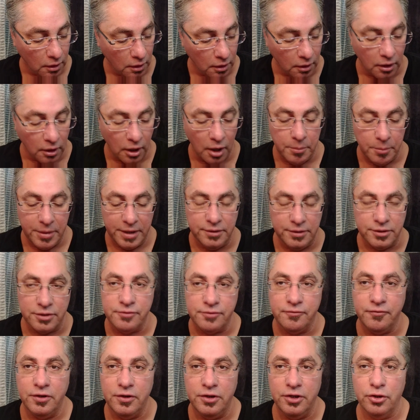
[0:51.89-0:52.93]
made this
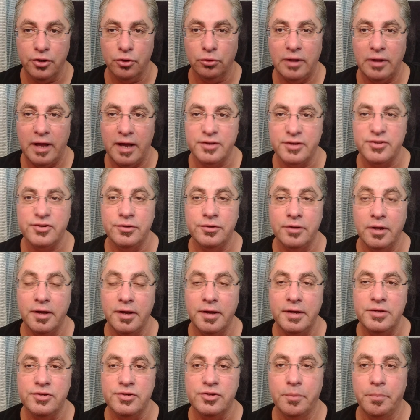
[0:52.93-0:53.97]
video last
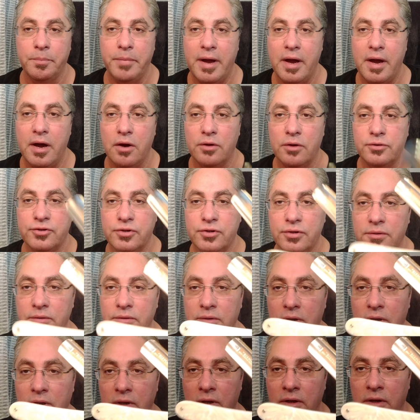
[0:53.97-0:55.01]
night about
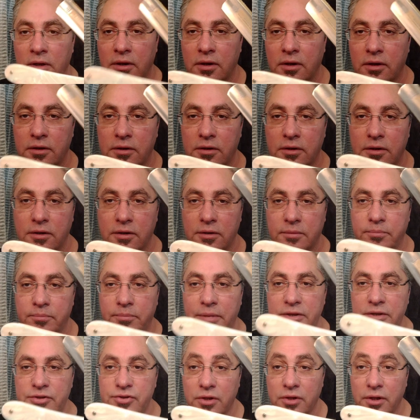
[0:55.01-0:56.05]

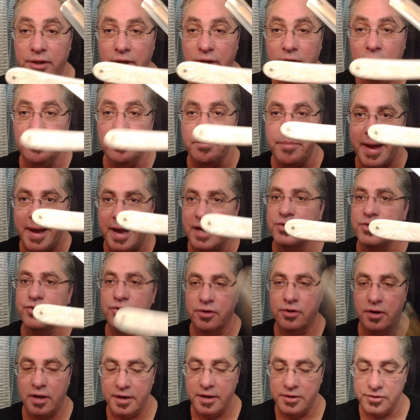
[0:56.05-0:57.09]
basically
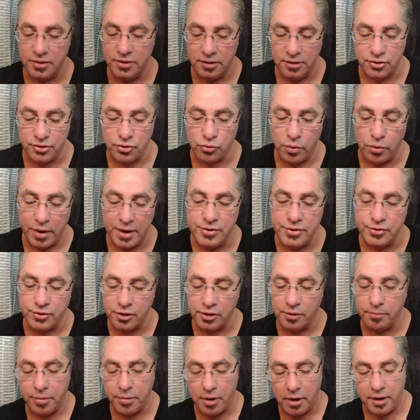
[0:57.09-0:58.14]
unbastardizing this razor
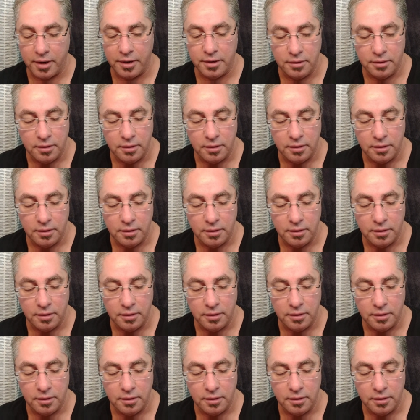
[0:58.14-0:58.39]
by